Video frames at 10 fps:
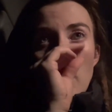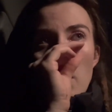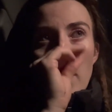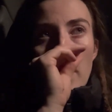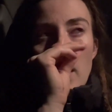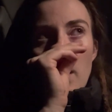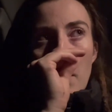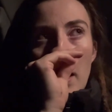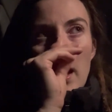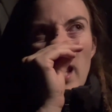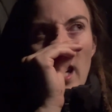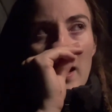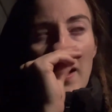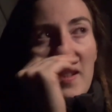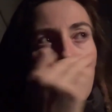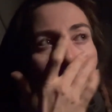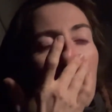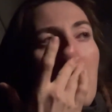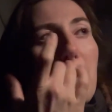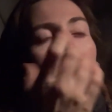wonder if there's something in that, you know, it's like
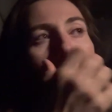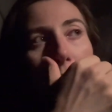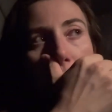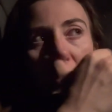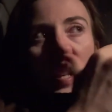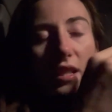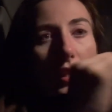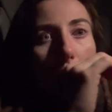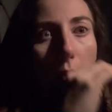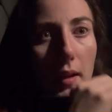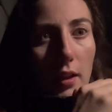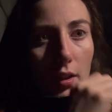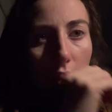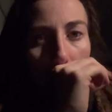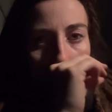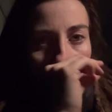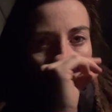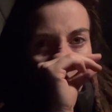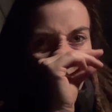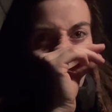when I'm touching him, I'm like looking at him
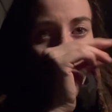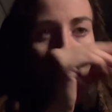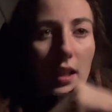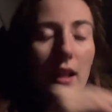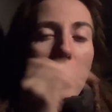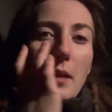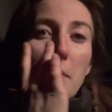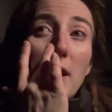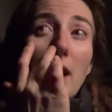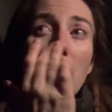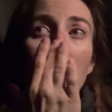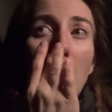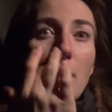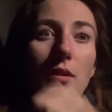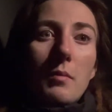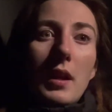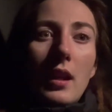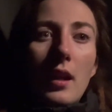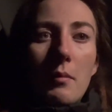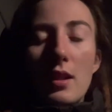so intensely, like potentially that's what's
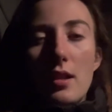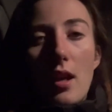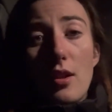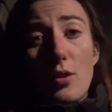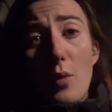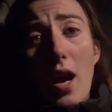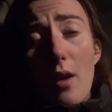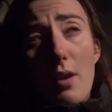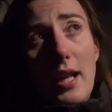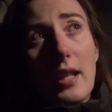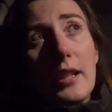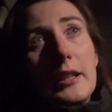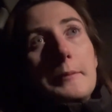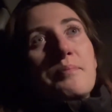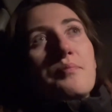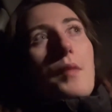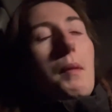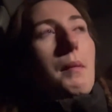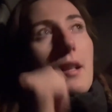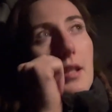making him concerned as well. Like,
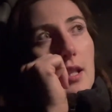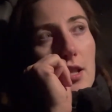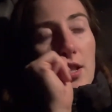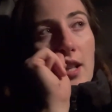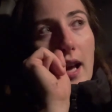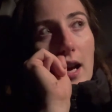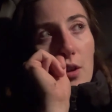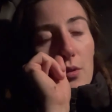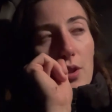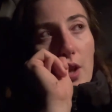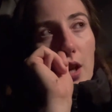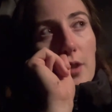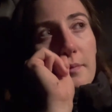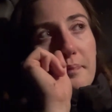maybe I just need to chill out, you know,